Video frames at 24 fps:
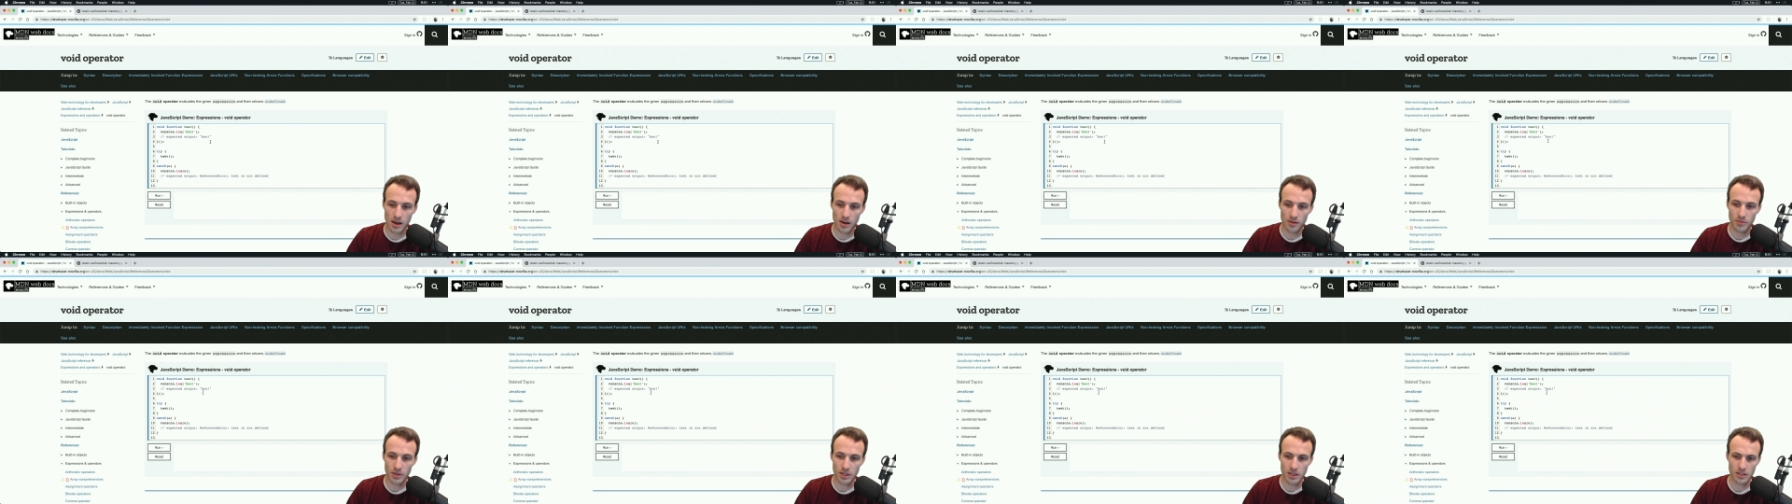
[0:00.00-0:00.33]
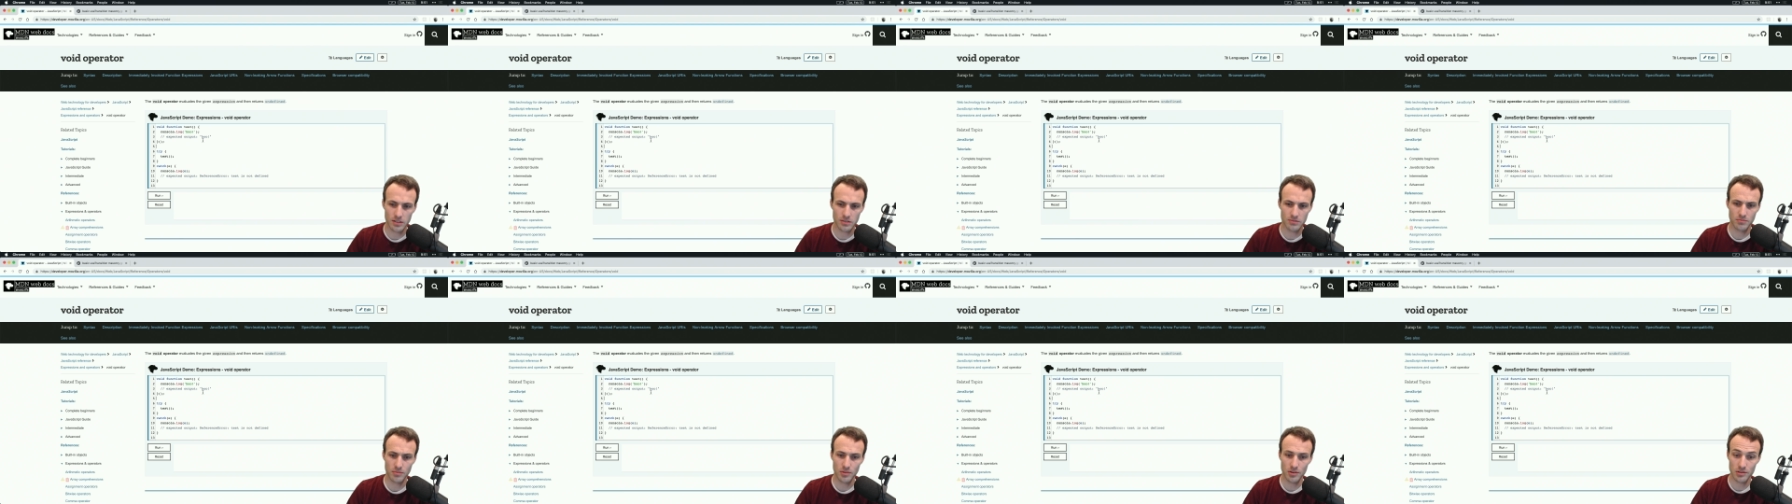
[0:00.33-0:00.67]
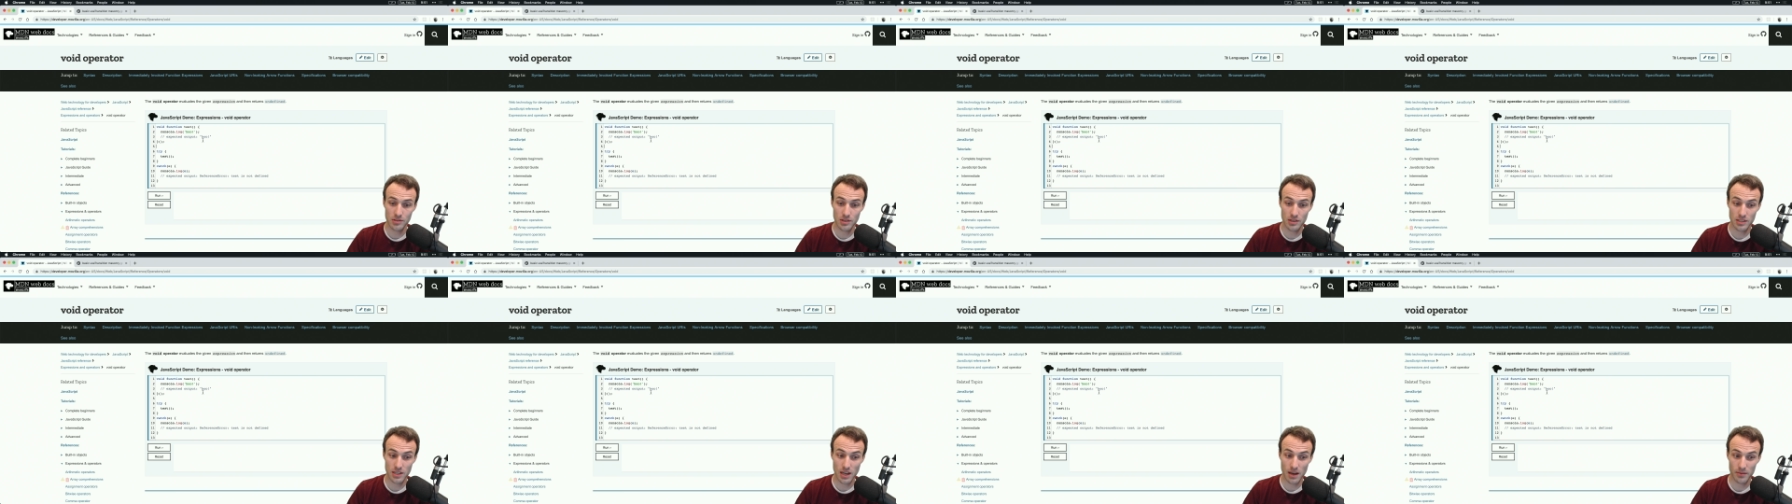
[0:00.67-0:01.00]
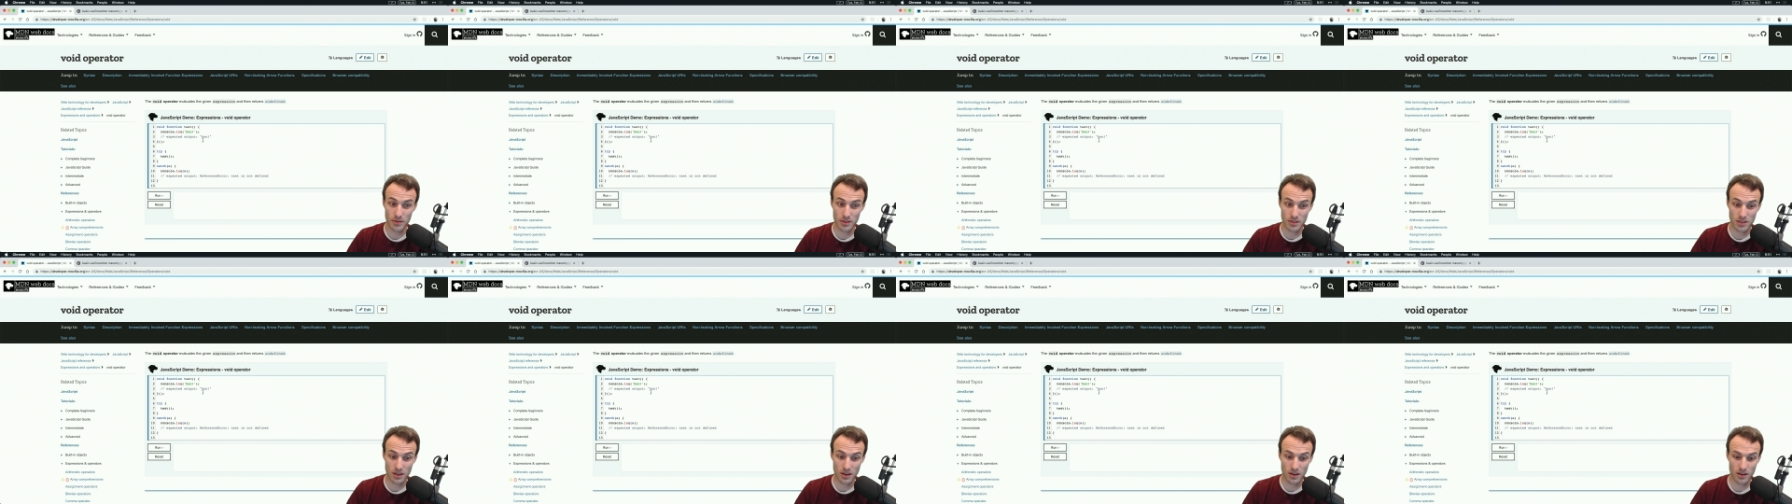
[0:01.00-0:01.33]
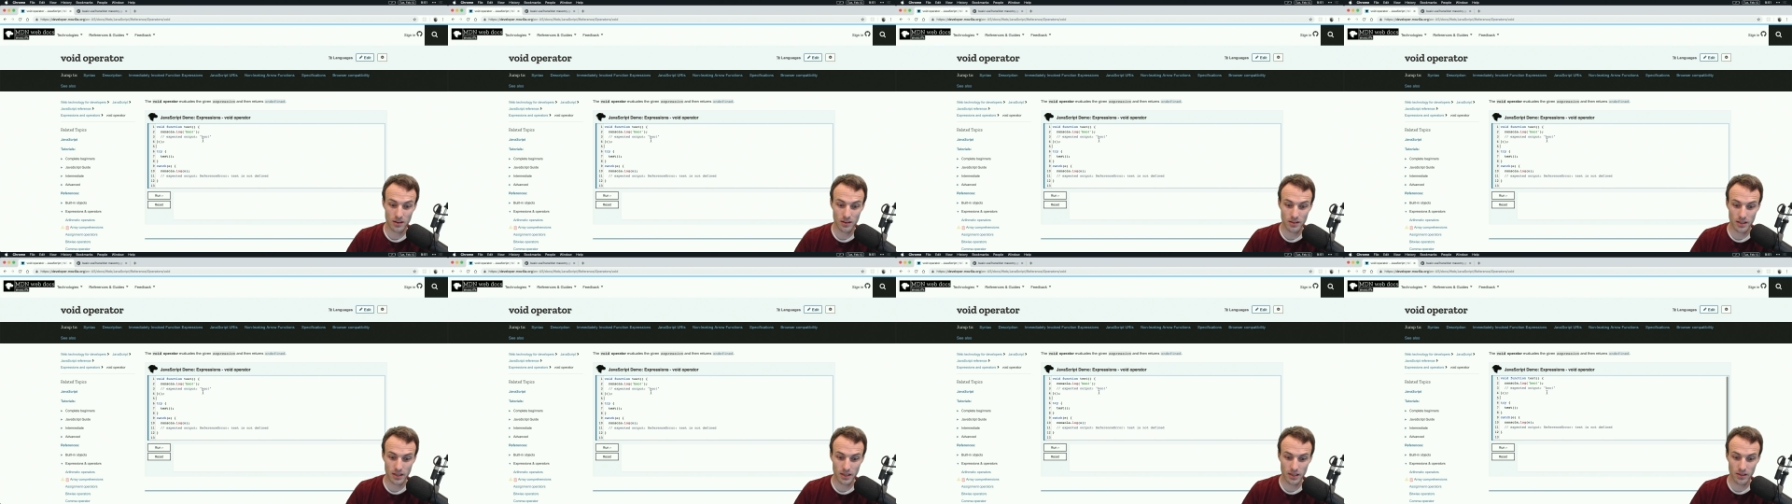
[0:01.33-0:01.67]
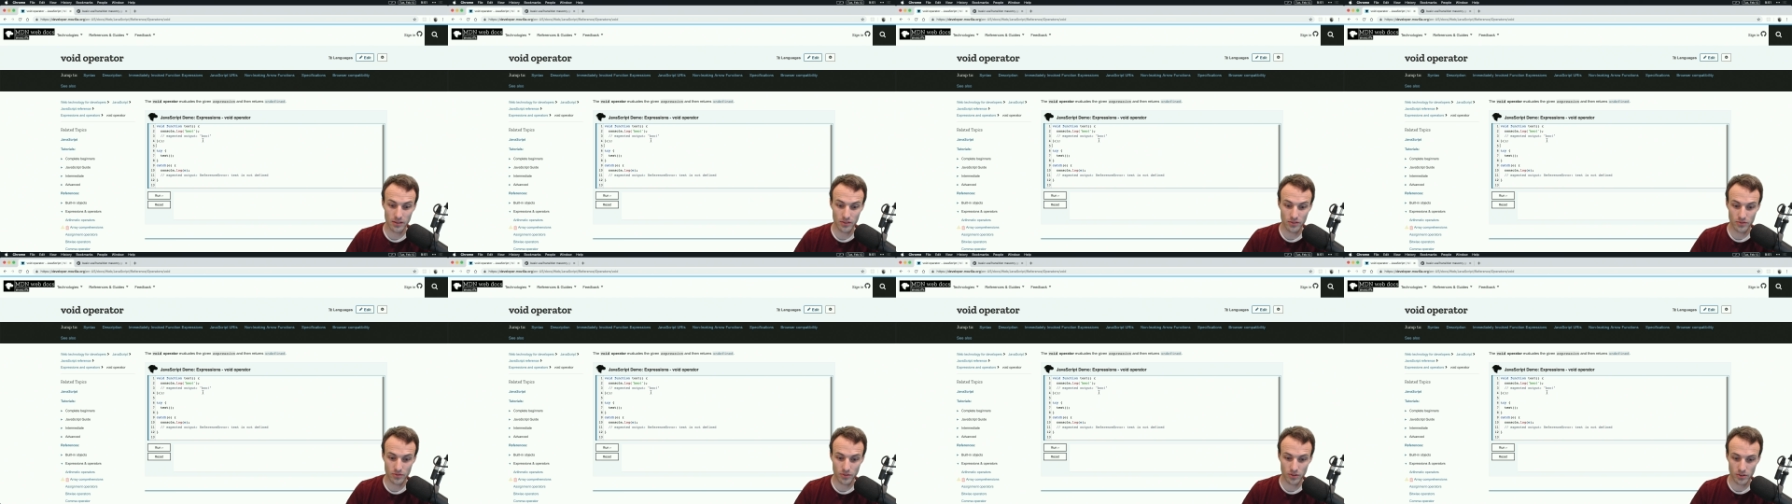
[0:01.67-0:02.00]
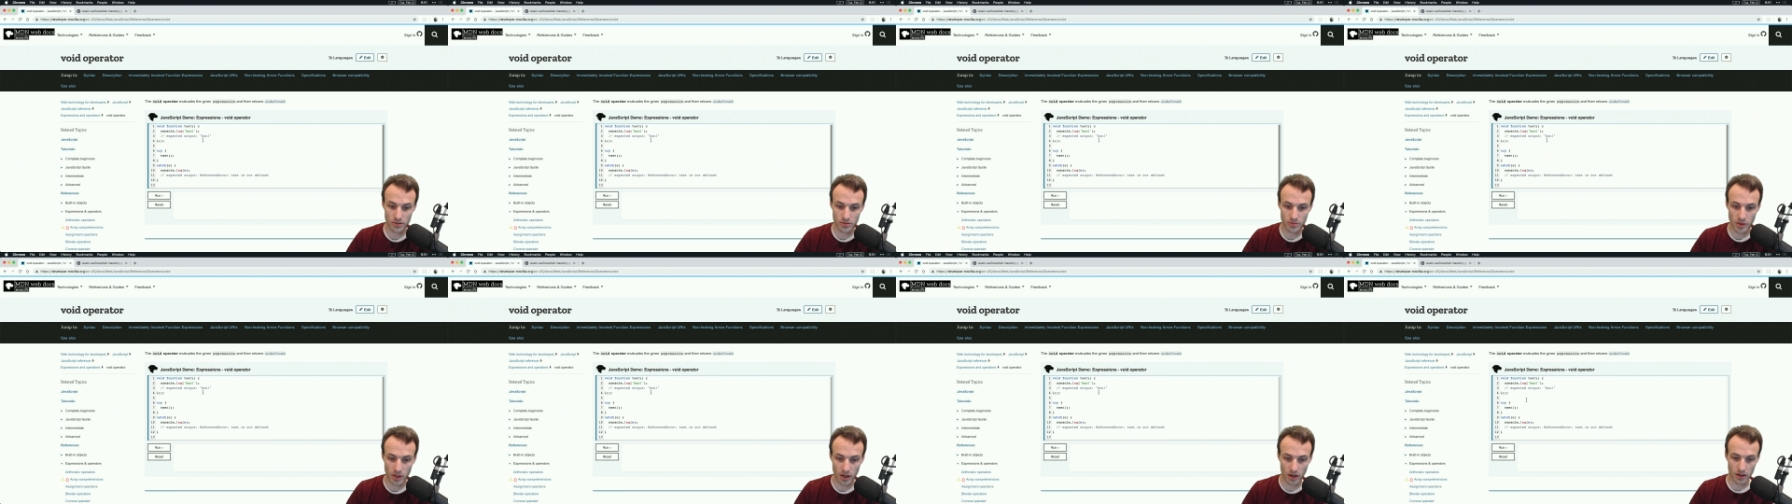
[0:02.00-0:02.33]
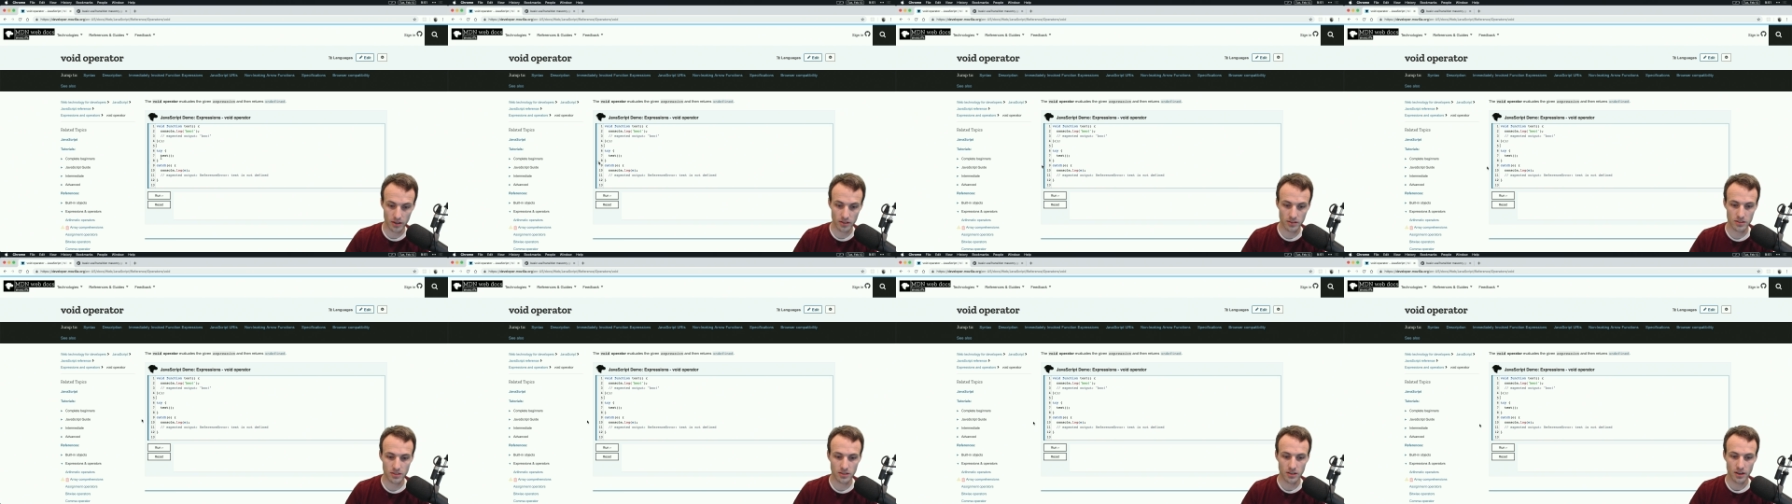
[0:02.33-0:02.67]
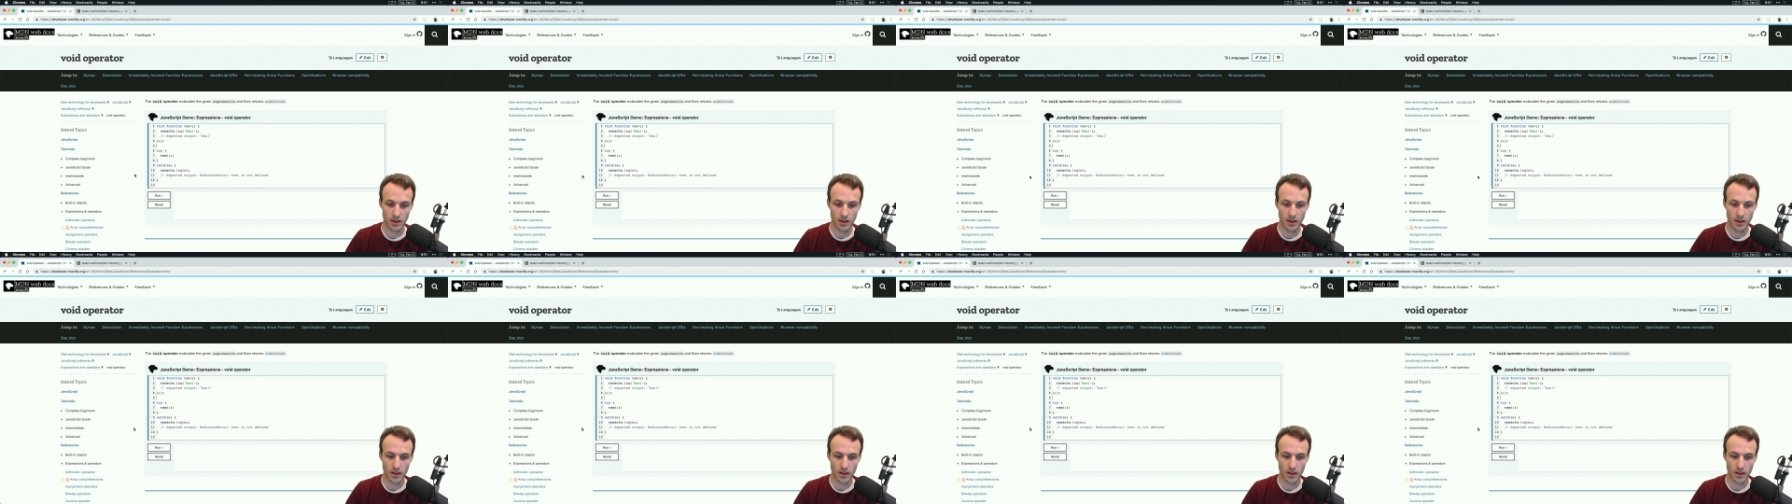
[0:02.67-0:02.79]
because most of the time it's not all that useful, to be honest.